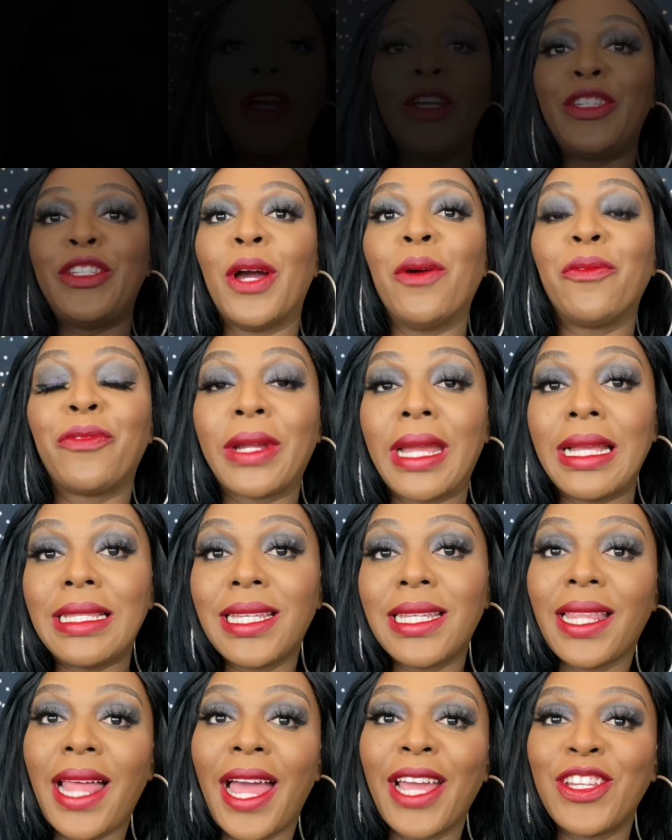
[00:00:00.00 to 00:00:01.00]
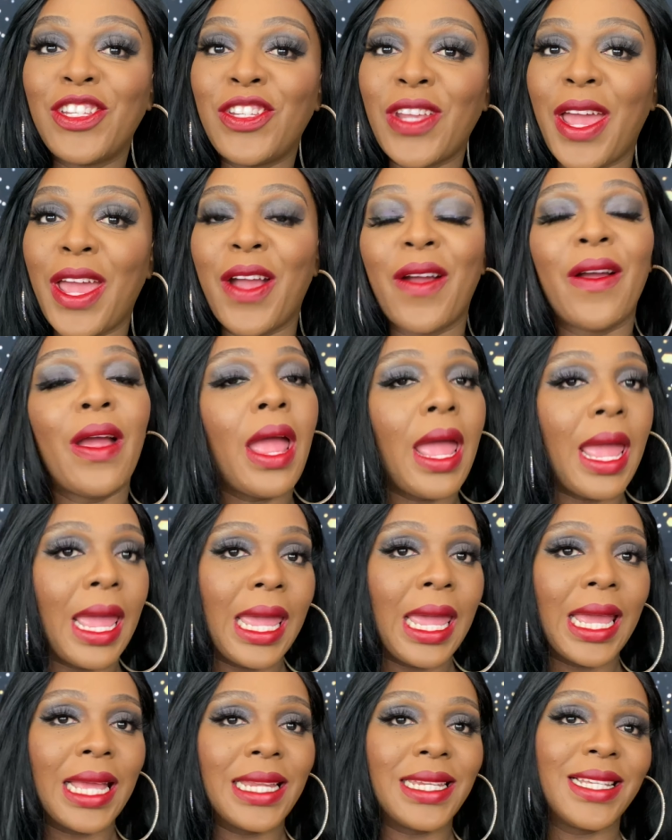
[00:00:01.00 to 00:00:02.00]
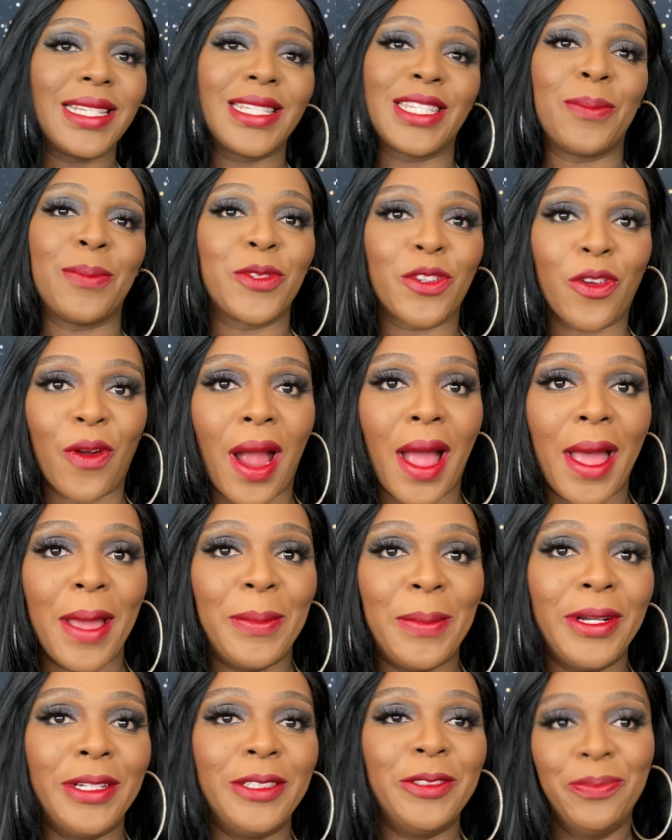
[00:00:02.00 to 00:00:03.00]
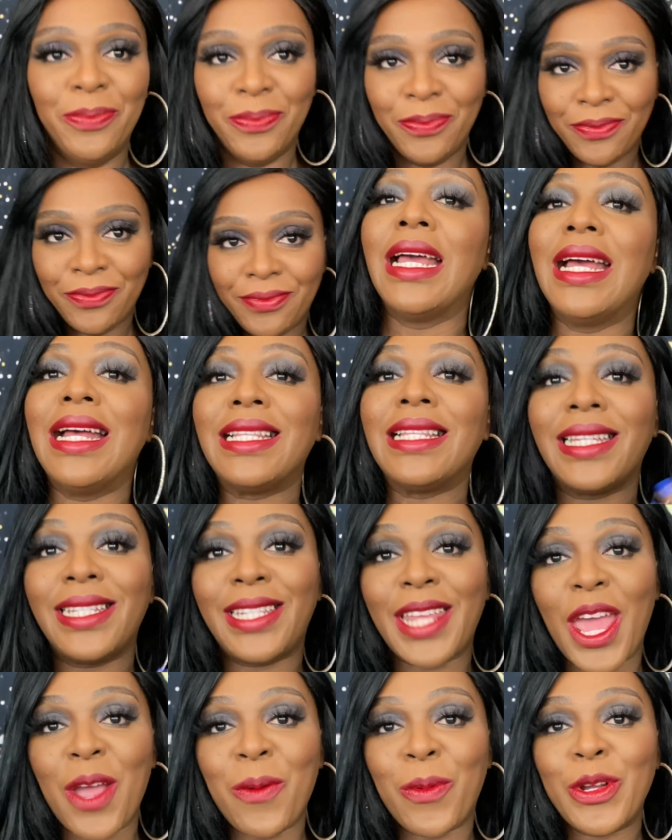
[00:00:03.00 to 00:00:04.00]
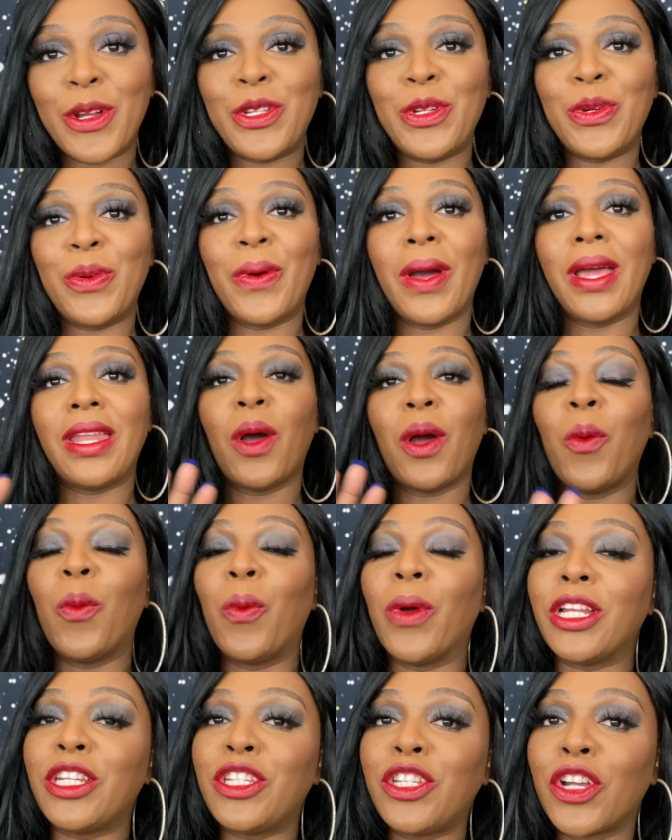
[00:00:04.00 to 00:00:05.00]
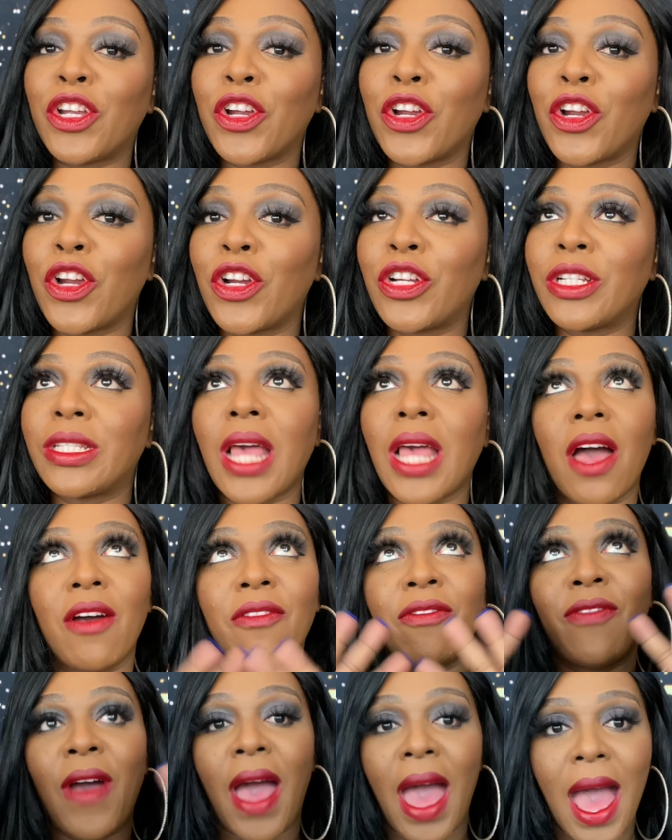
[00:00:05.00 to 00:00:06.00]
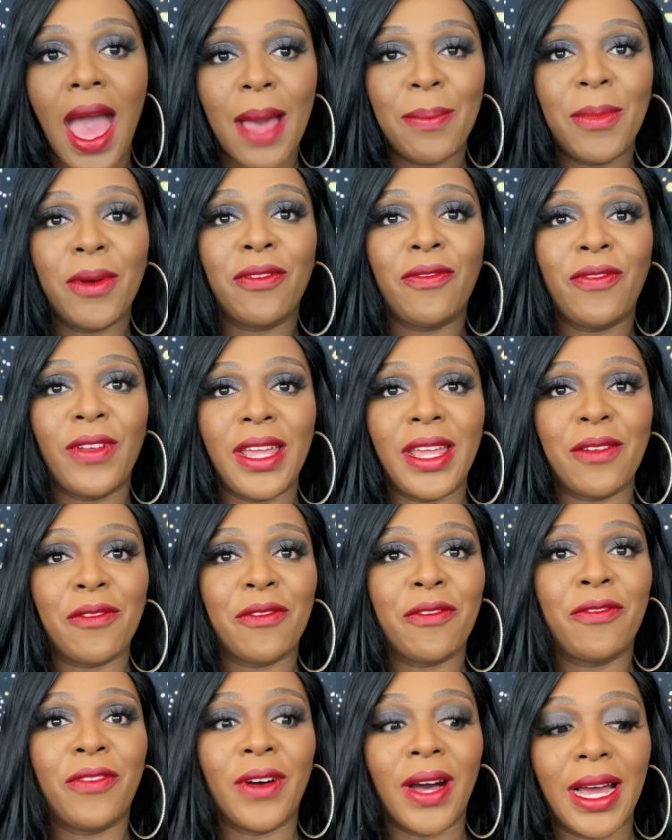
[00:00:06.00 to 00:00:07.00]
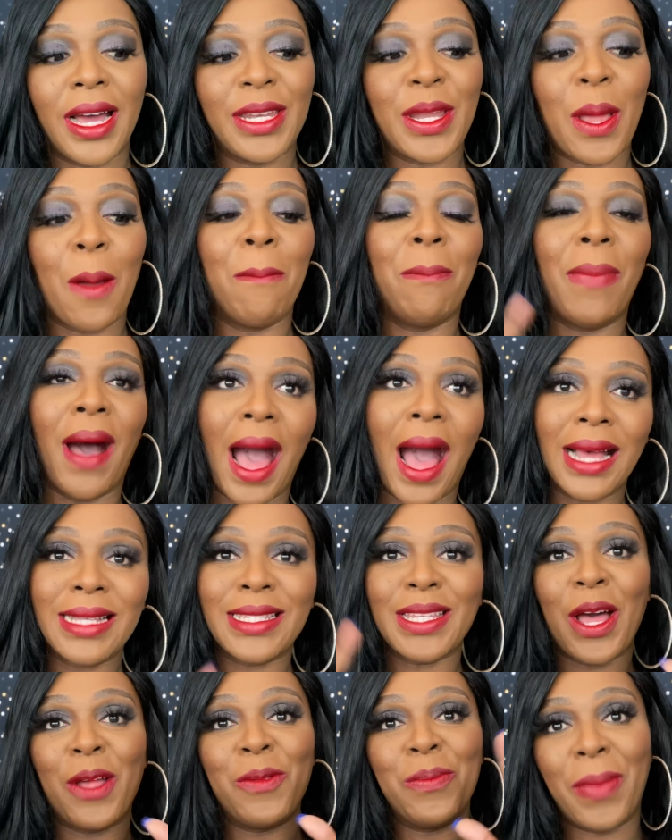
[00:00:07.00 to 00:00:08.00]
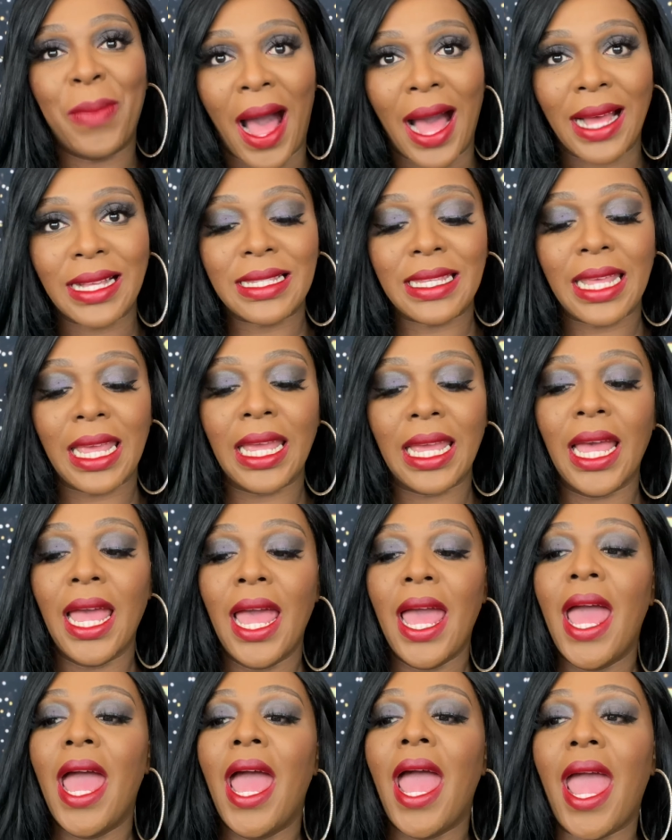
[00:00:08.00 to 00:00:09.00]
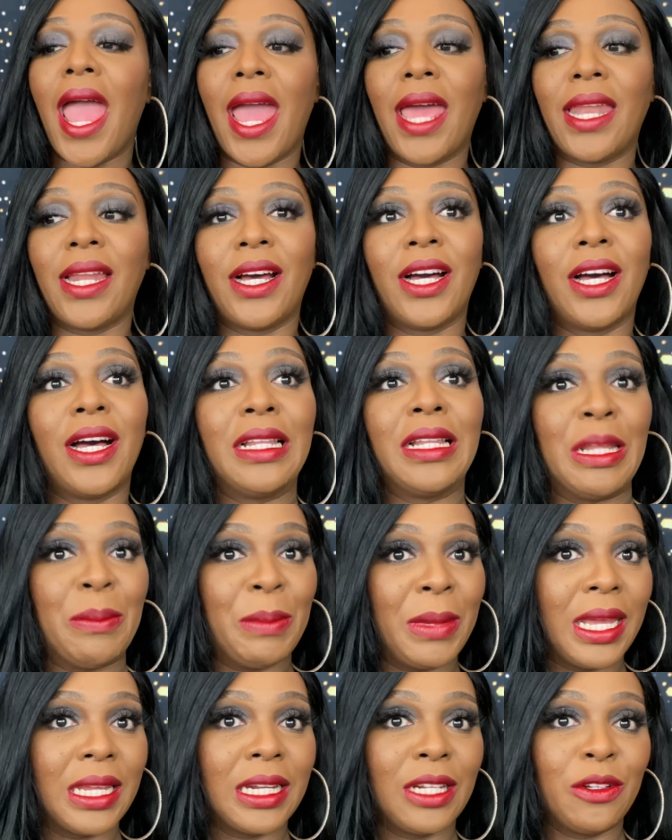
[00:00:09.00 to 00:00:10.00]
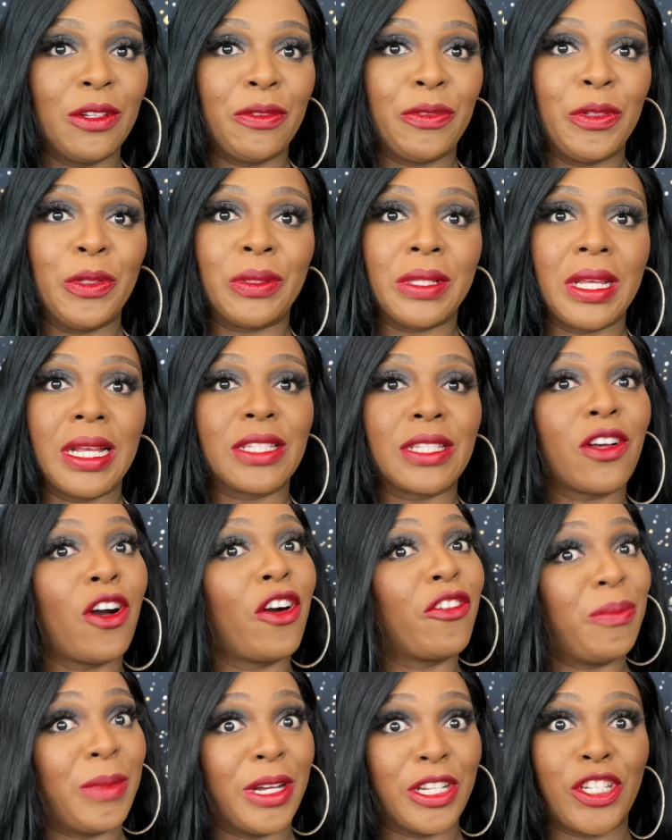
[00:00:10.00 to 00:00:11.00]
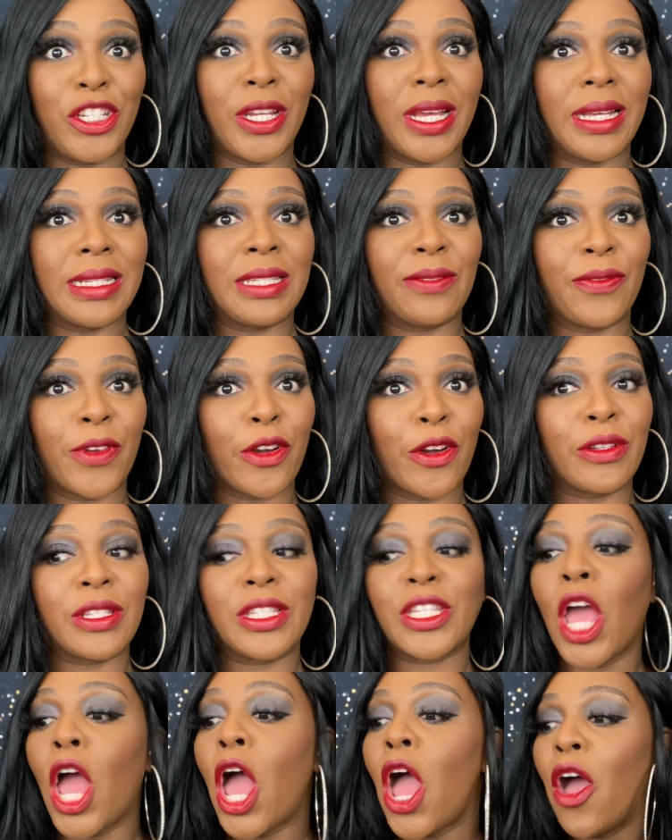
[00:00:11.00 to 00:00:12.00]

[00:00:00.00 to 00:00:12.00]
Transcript: Don't forget to like, share, and subscribe. Today we're doing Winter's Fab Fit Fun box unboxing. And uh, let me get a little few things off my chest first.